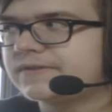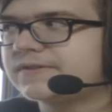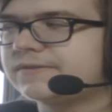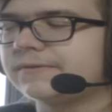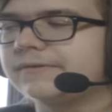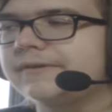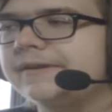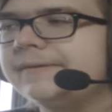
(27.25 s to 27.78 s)

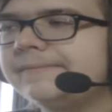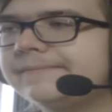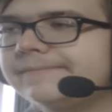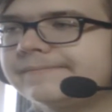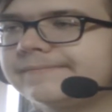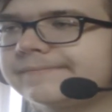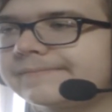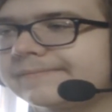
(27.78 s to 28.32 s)
story,
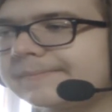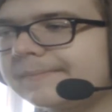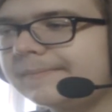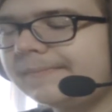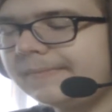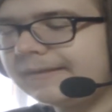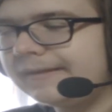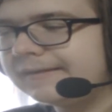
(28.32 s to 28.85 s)

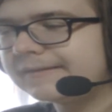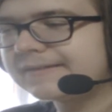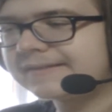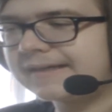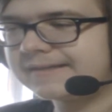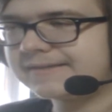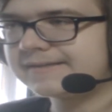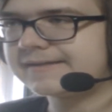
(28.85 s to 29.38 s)
because
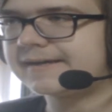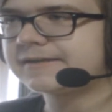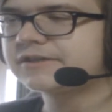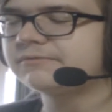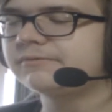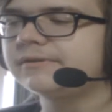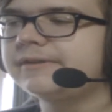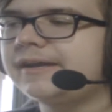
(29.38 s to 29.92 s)
that's his
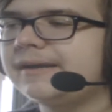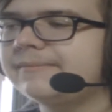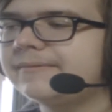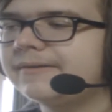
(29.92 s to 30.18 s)
actual name.